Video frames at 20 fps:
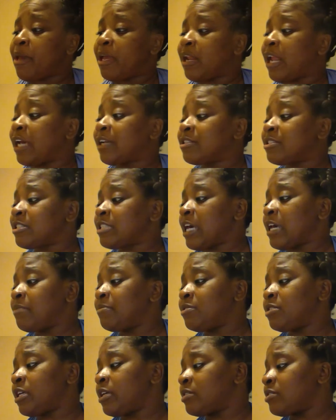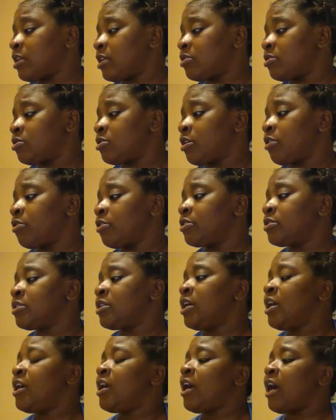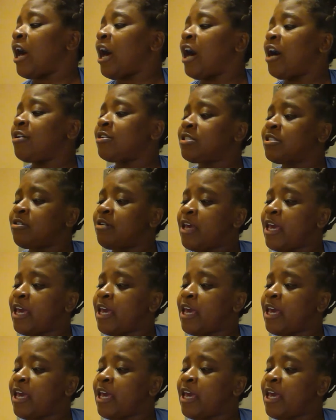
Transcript: may like the same sex, Sagittarius. I also